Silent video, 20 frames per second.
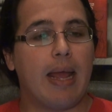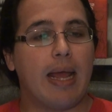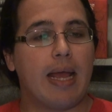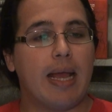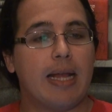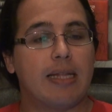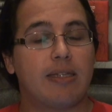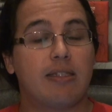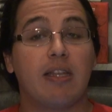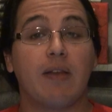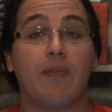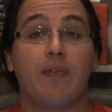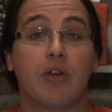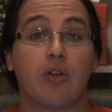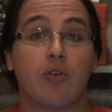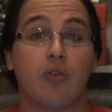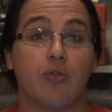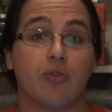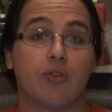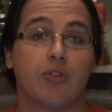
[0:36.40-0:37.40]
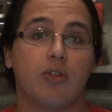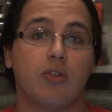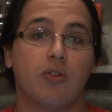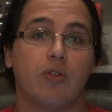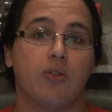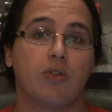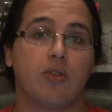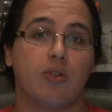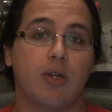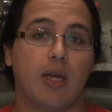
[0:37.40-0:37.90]
It's difficult
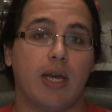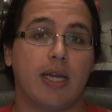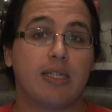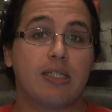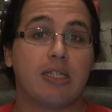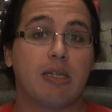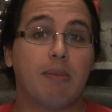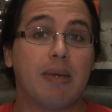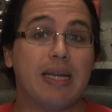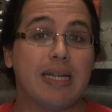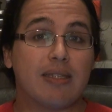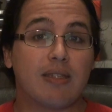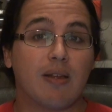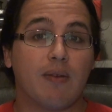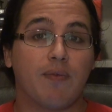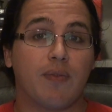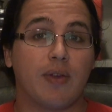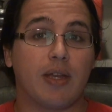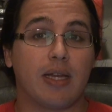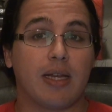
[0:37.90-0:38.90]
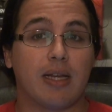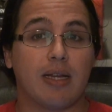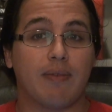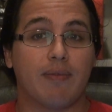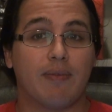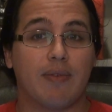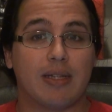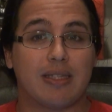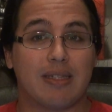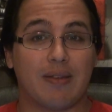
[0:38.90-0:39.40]
to estimate something
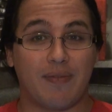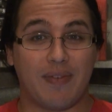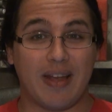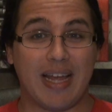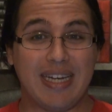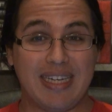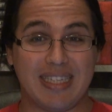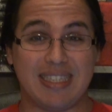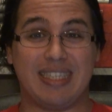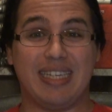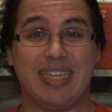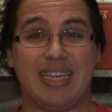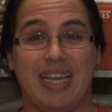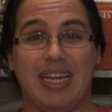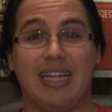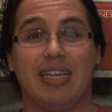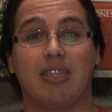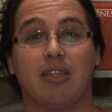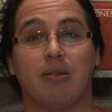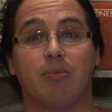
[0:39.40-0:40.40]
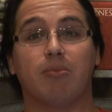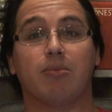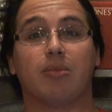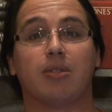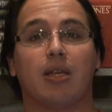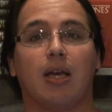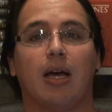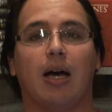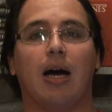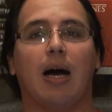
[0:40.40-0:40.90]
that's a fantasy kingdom's
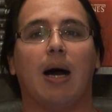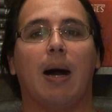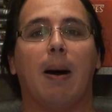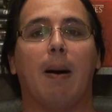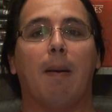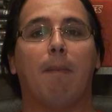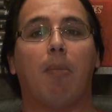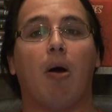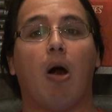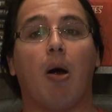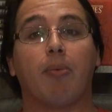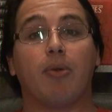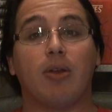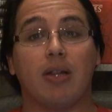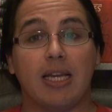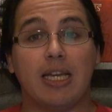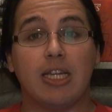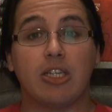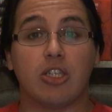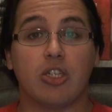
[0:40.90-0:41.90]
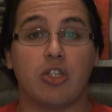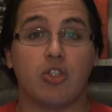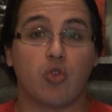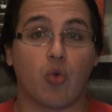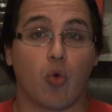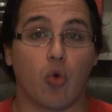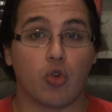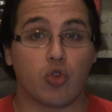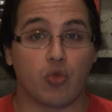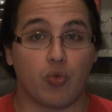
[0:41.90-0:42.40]
population.
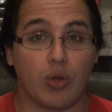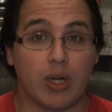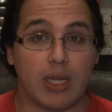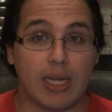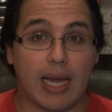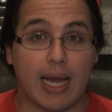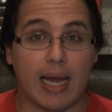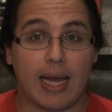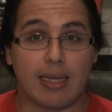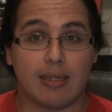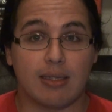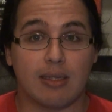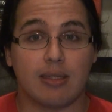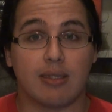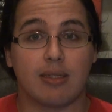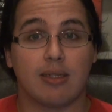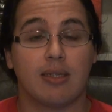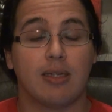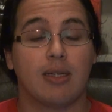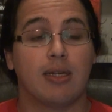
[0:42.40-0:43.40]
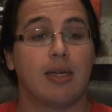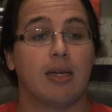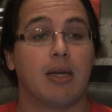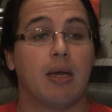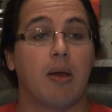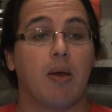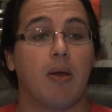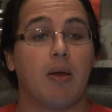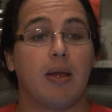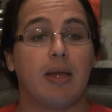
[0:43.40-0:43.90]
George really hasn't
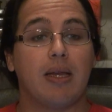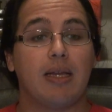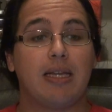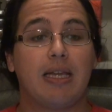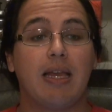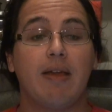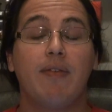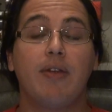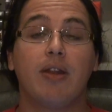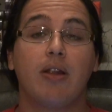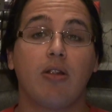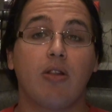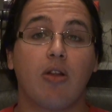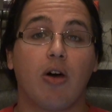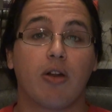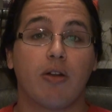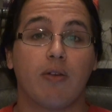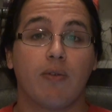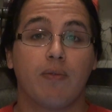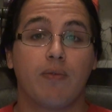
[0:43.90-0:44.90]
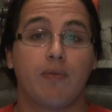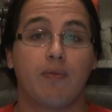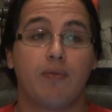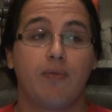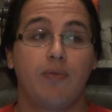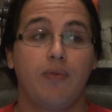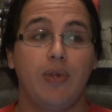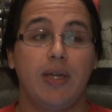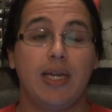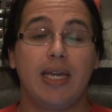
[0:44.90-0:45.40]
given a lot of
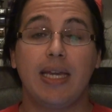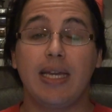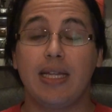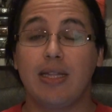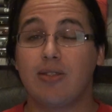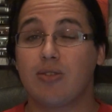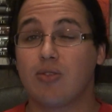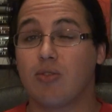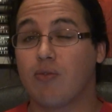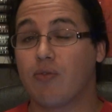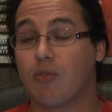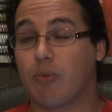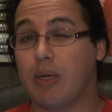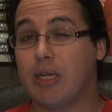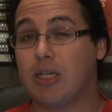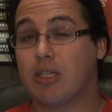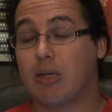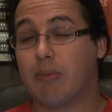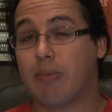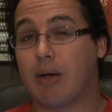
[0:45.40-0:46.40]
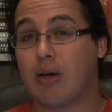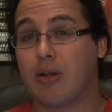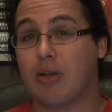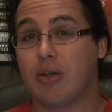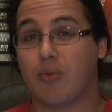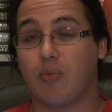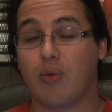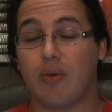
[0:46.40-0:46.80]
hints or information about it.